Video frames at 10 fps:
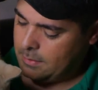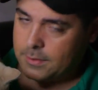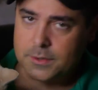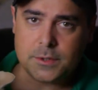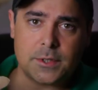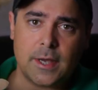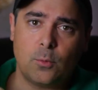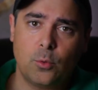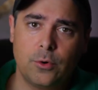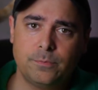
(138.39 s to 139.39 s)
This is
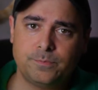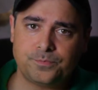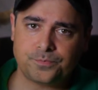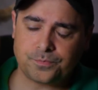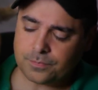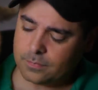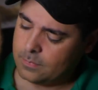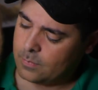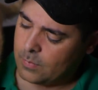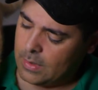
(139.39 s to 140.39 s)
Edward.
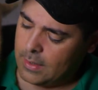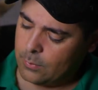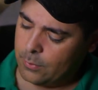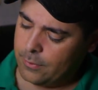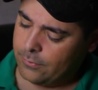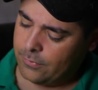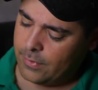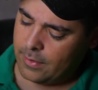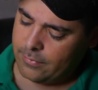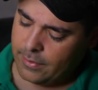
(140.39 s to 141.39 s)
Edward is a
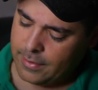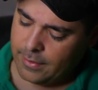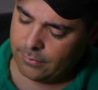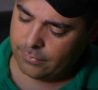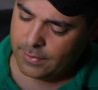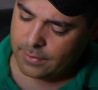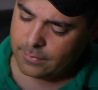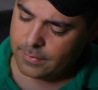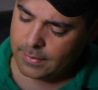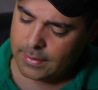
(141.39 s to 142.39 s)
very, very nice
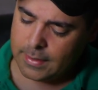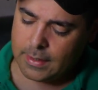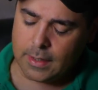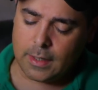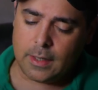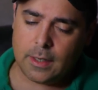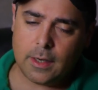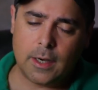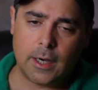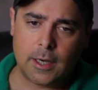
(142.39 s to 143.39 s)
fellow.
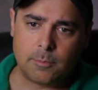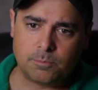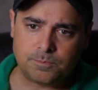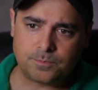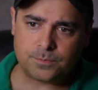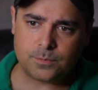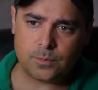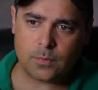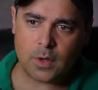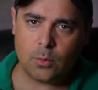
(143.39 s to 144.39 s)
Um,
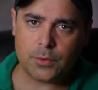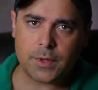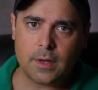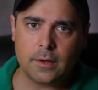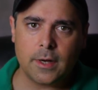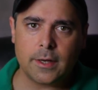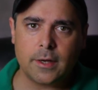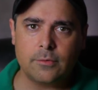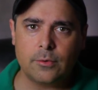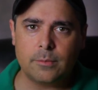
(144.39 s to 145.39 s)
what the hell did I
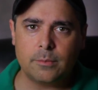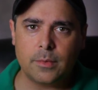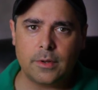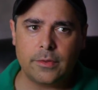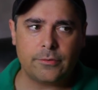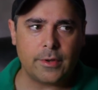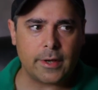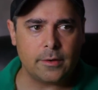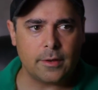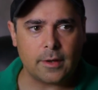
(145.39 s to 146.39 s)
cover in uh, the
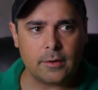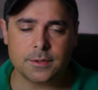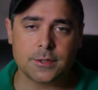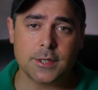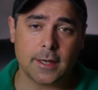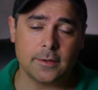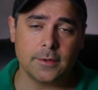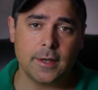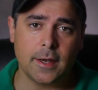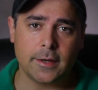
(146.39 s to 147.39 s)
second thing?
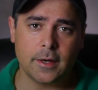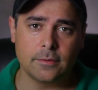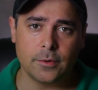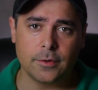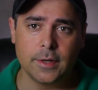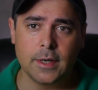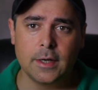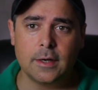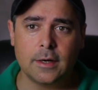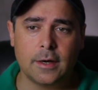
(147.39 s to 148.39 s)
Secondly, I covered
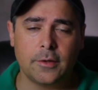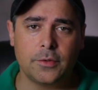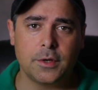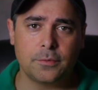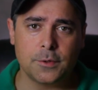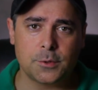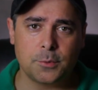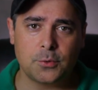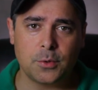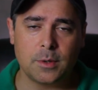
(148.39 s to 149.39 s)
uh, the difference
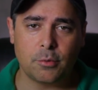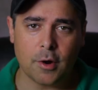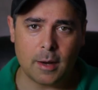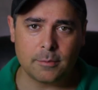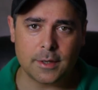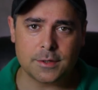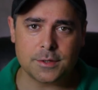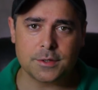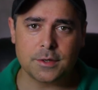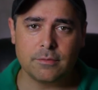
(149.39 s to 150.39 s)
between prime
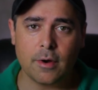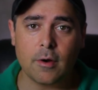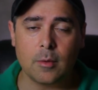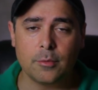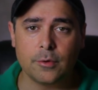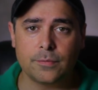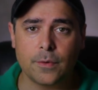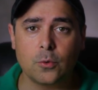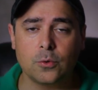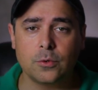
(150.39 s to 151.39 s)
lenses and variable
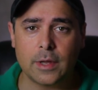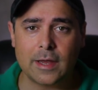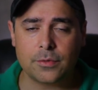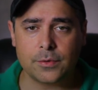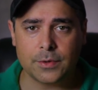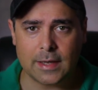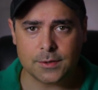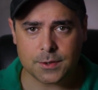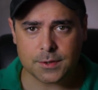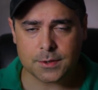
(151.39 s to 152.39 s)
focal length
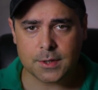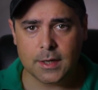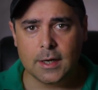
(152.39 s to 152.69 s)
lenses.